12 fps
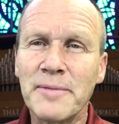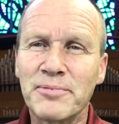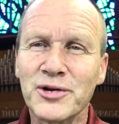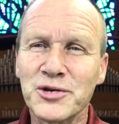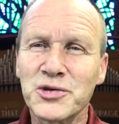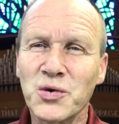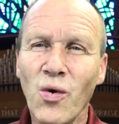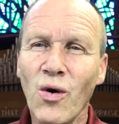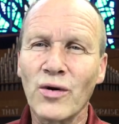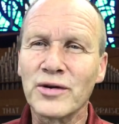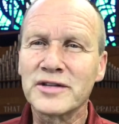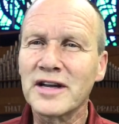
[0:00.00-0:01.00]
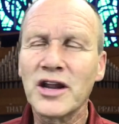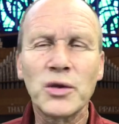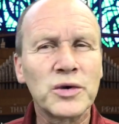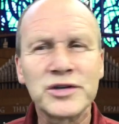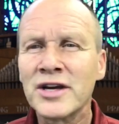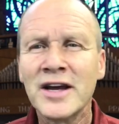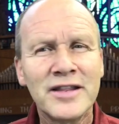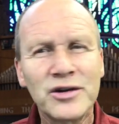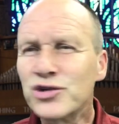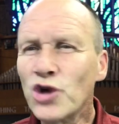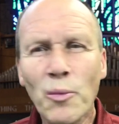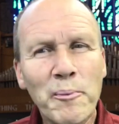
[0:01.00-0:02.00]
produce quarrels. In other words,
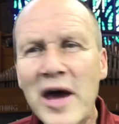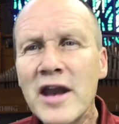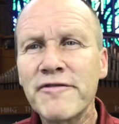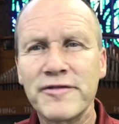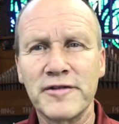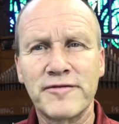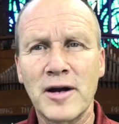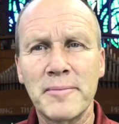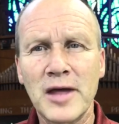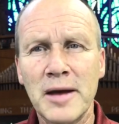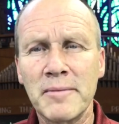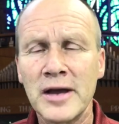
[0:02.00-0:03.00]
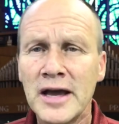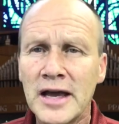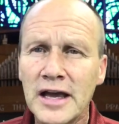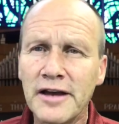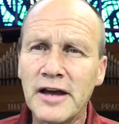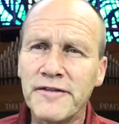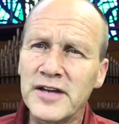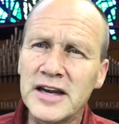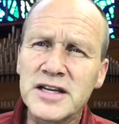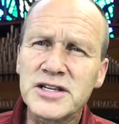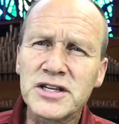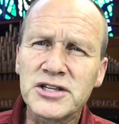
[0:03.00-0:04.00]
there's no benefit from them. If it
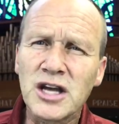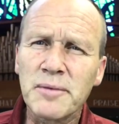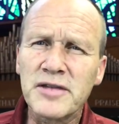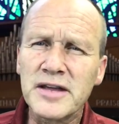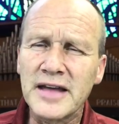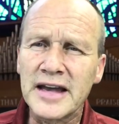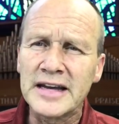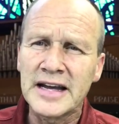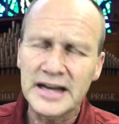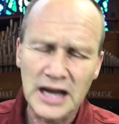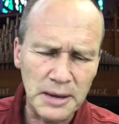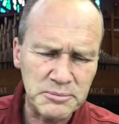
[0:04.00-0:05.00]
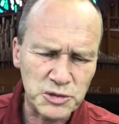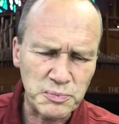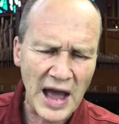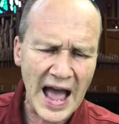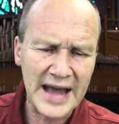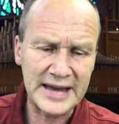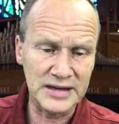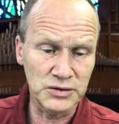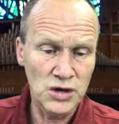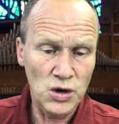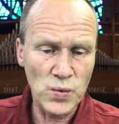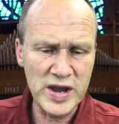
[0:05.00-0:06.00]
isn't something that comes back
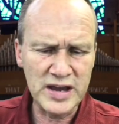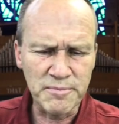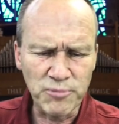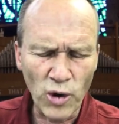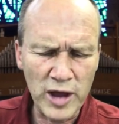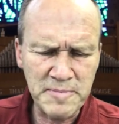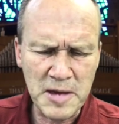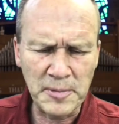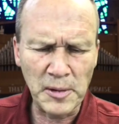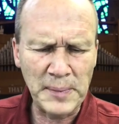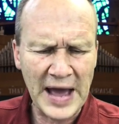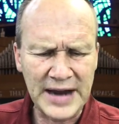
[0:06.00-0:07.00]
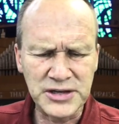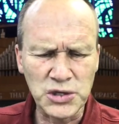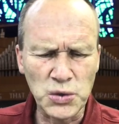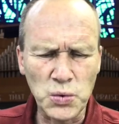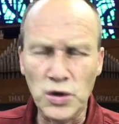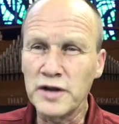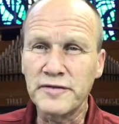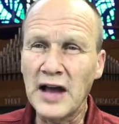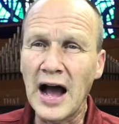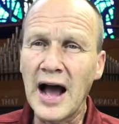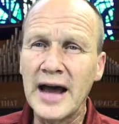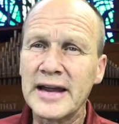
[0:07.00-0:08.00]
and we can point people back to the Word of
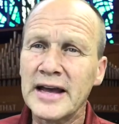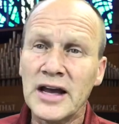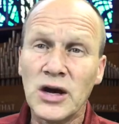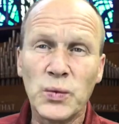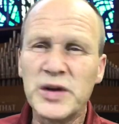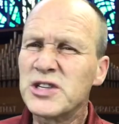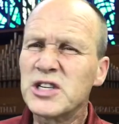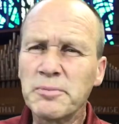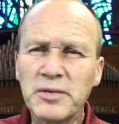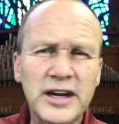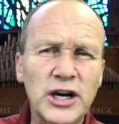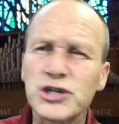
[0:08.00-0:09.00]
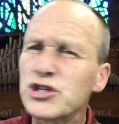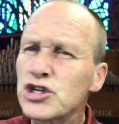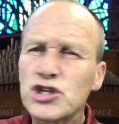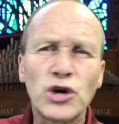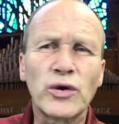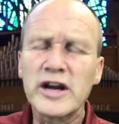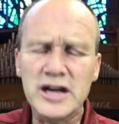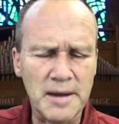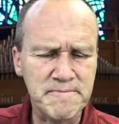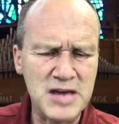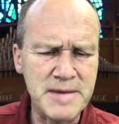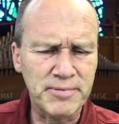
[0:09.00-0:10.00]
God, we simply are stirring
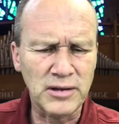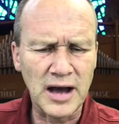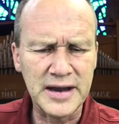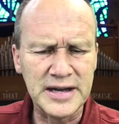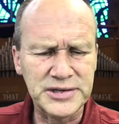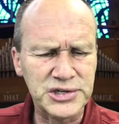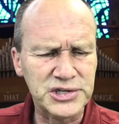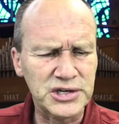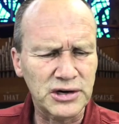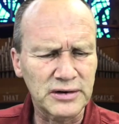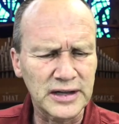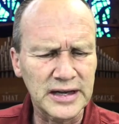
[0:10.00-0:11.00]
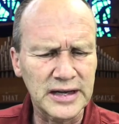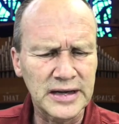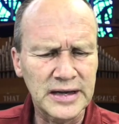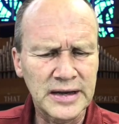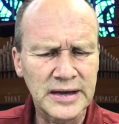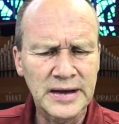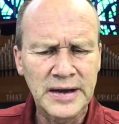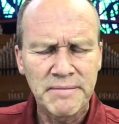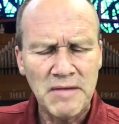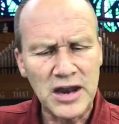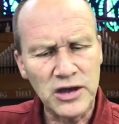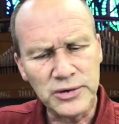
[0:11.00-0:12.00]
up people unnecessarily.
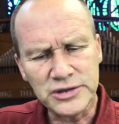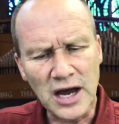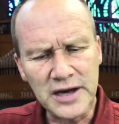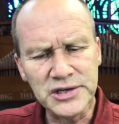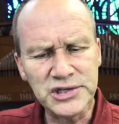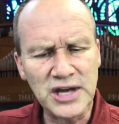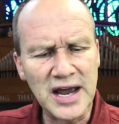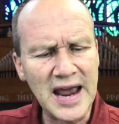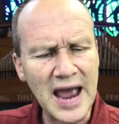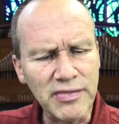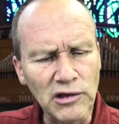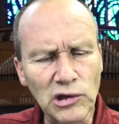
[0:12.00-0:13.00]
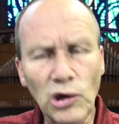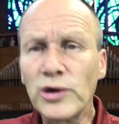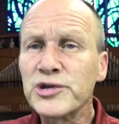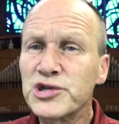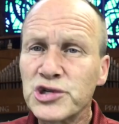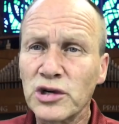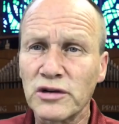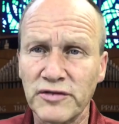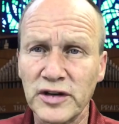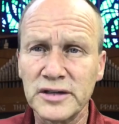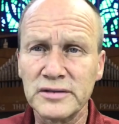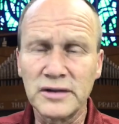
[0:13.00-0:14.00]
And he goes on to say, and the Lord's
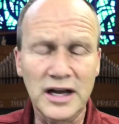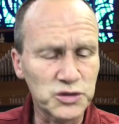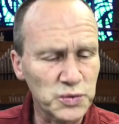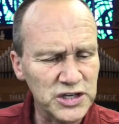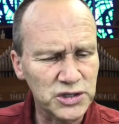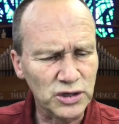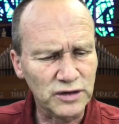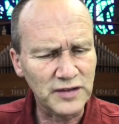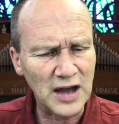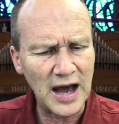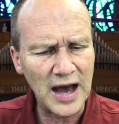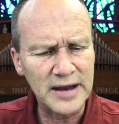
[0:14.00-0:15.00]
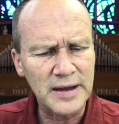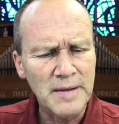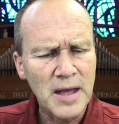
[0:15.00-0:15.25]
servant, as we serve God,